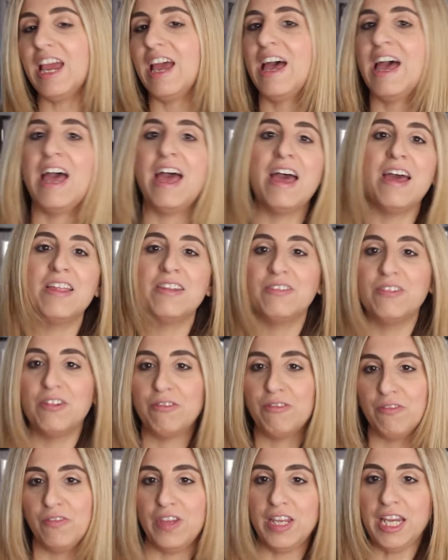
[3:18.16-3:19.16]
and
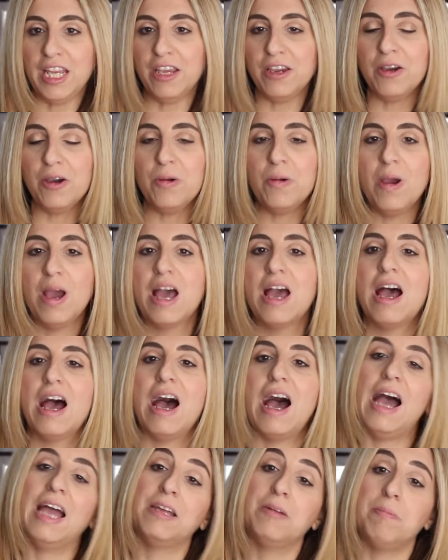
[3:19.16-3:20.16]
video,
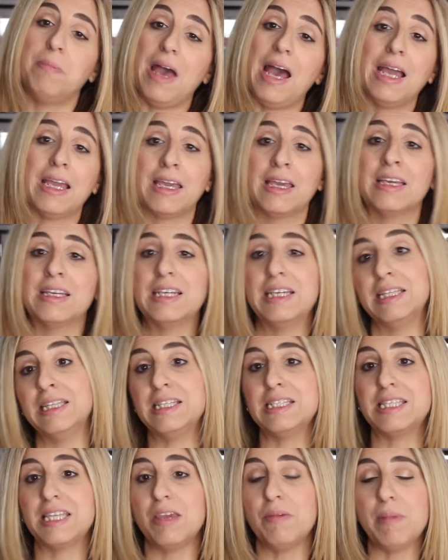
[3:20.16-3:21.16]
I am back in
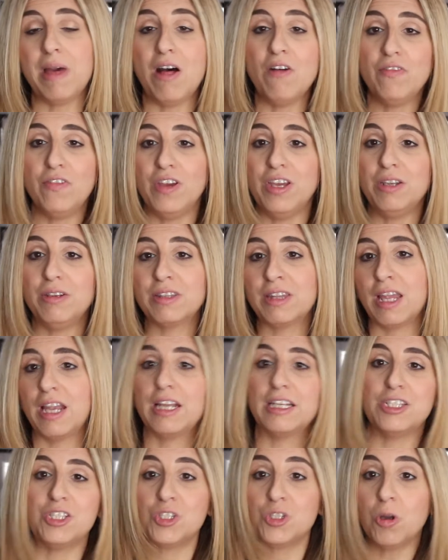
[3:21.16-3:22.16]
the same outfit that
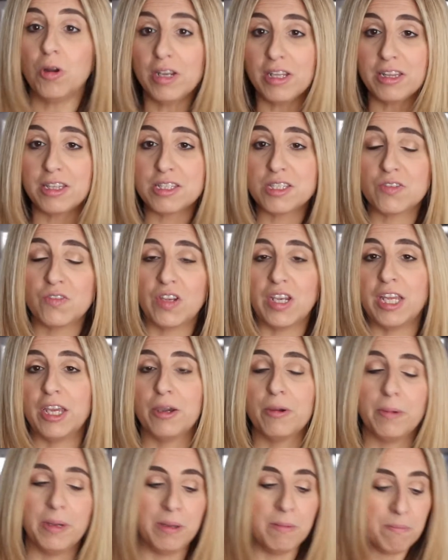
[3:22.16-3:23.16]
I started this
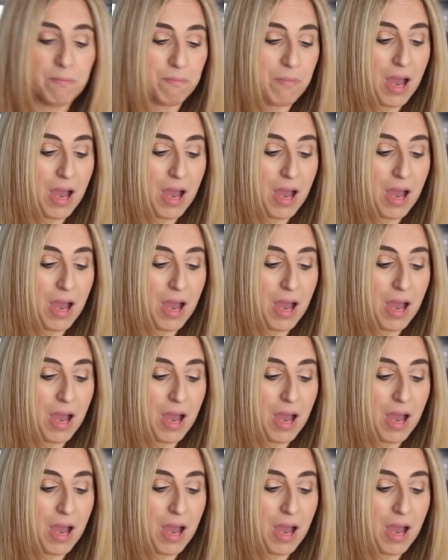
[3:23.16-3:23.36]
video in,